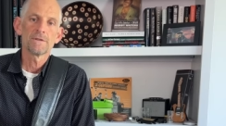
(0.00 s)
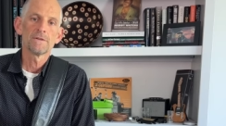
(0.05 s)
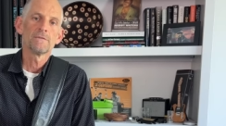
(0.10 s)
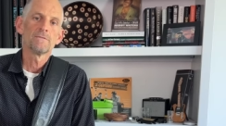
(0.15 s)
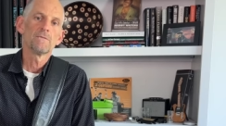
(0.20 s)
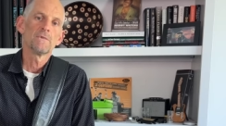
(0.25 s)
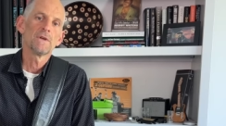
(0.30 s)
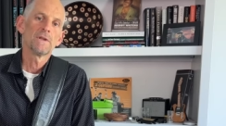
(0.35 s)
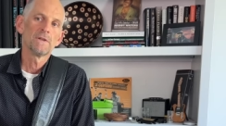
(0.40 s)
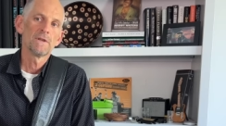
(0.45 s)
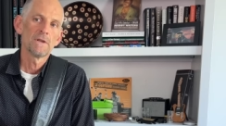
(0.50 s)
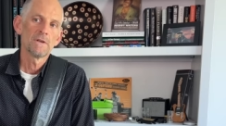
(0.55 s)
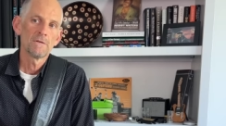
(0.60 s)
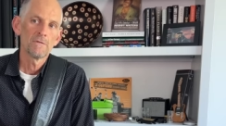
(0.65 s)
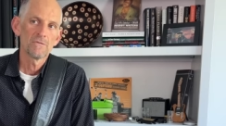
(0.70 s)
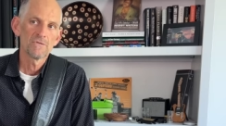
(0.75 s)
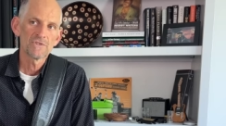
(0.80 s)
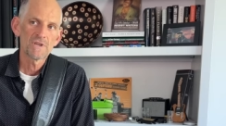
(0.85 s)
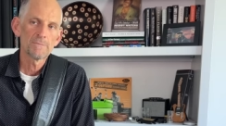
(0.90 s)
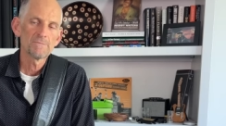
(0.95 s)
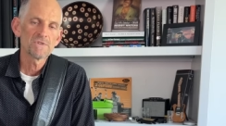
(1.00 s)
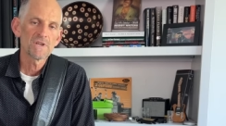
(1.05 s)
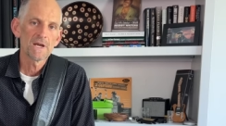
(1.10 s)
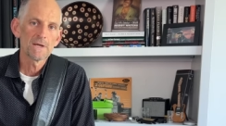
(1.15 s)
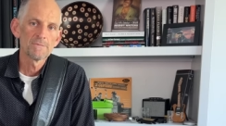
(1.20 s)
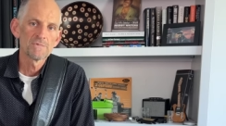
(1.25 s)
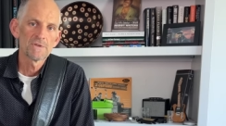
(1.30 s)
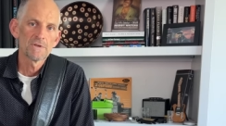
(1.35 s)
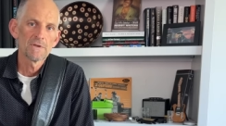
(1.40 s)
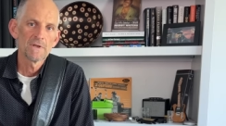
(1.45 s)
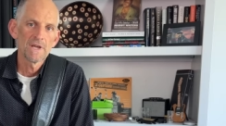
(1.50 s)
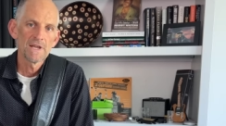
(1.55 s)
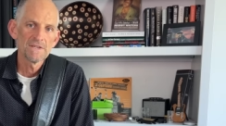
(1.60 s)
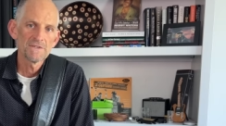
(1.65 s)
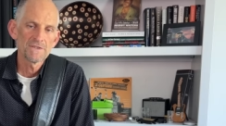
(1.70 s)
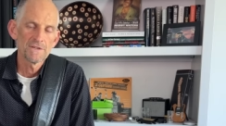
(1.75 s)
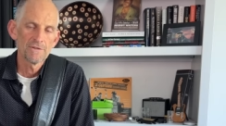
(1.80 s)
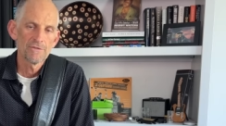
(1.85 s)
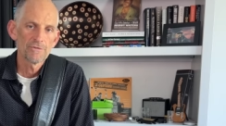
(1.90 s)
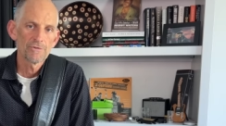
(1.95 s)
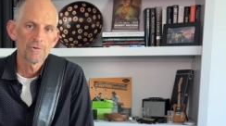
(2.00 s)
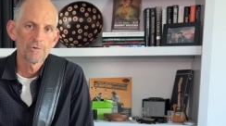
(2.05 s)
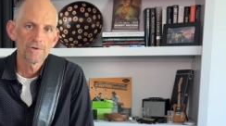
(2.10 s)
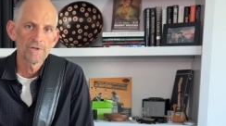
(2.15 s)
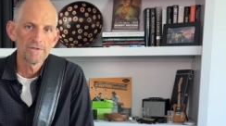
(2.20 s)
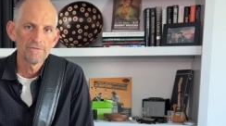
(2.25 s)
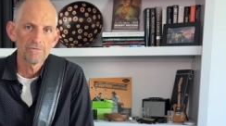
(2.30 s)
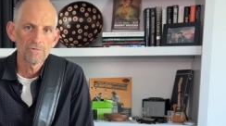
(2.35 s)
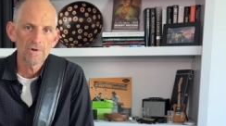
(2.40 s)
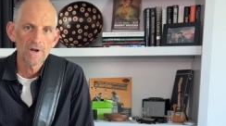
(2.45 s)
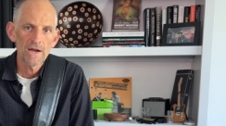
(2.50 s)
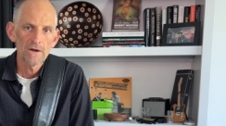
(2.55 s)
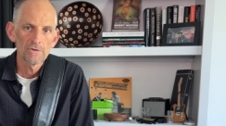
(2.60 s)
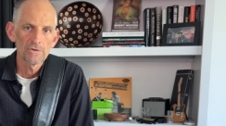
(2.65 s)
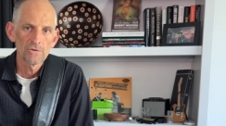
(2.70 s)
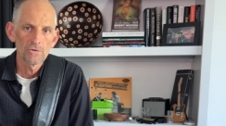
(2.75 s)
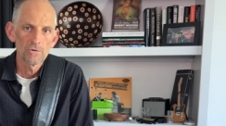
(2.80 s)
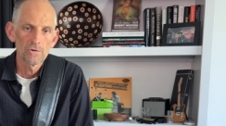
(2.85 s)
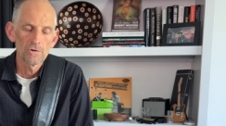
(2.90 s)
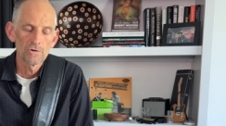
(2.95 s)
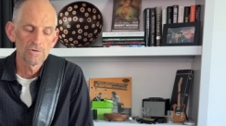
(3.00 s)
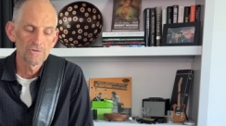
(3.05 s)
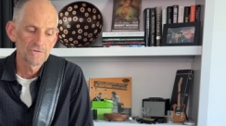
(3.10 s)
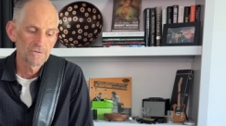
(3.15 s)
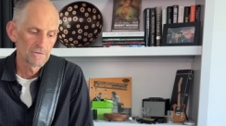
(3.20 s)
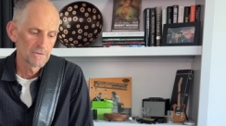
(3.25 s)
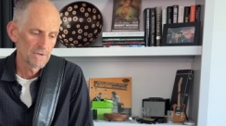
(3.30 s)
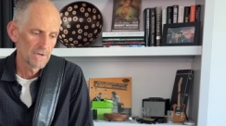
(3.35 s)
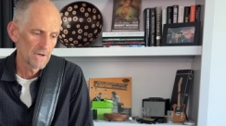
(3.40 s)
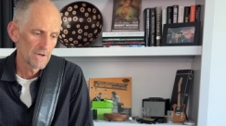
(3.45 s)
and, and then sometimes a AC30 for outdoors.